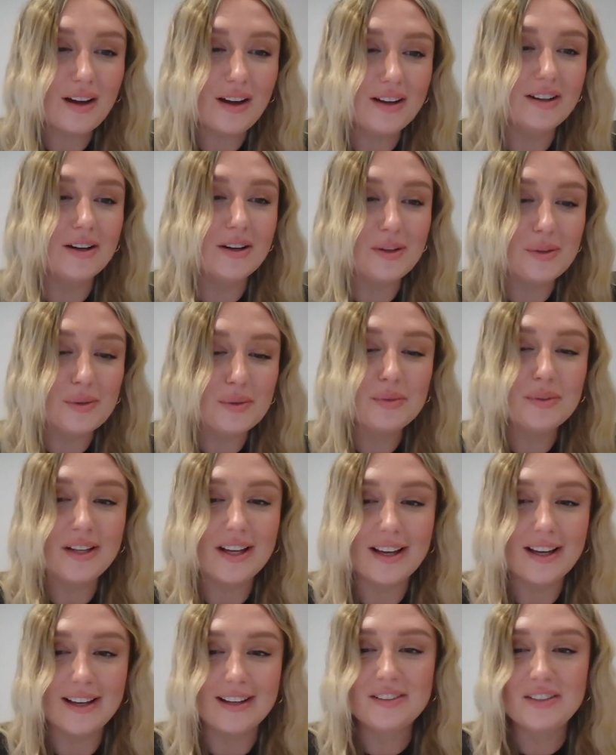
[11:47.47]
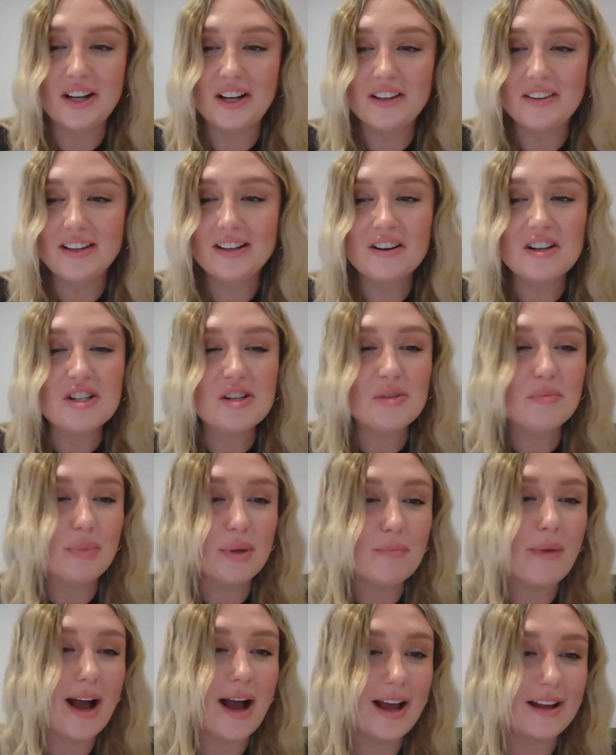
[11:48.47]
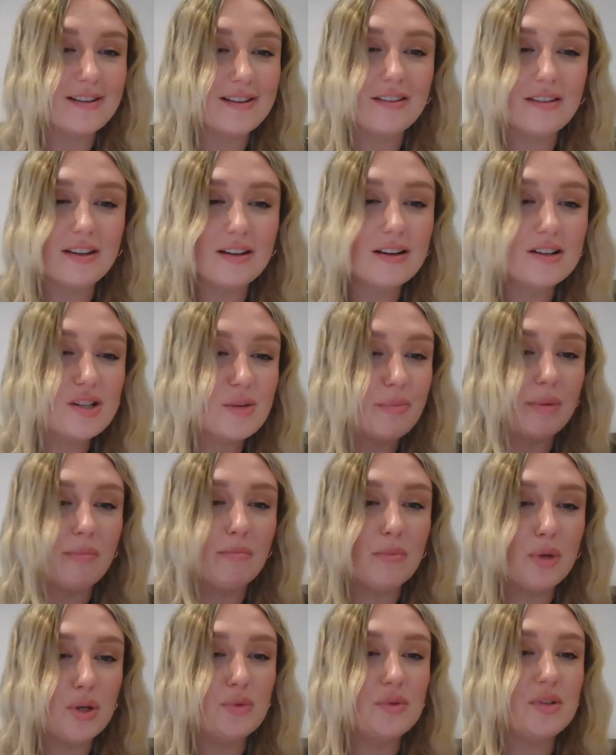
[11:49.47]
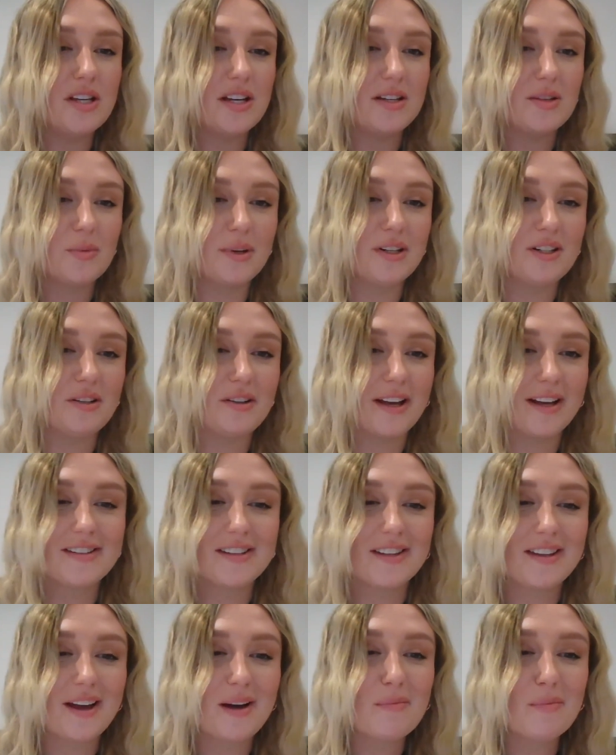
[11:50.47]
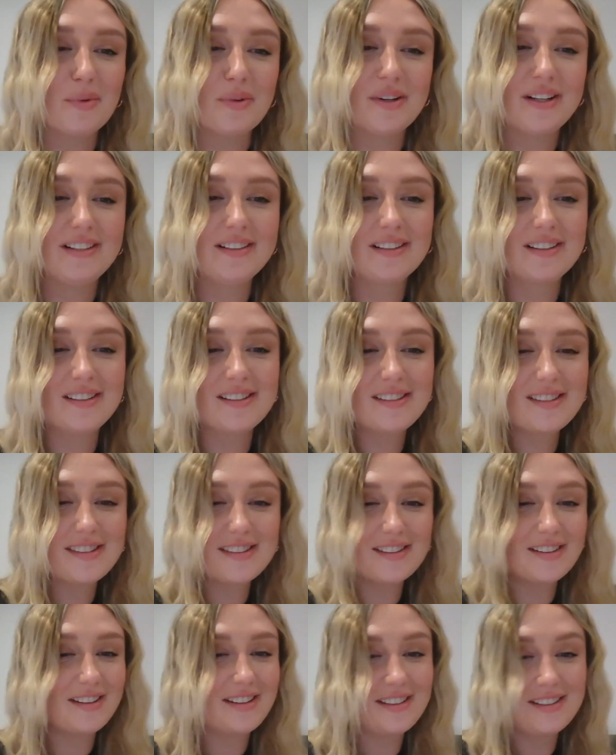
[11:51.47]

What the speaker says: I know. Yeah, I think I should be banned. I think I should be muted when you get to that point, because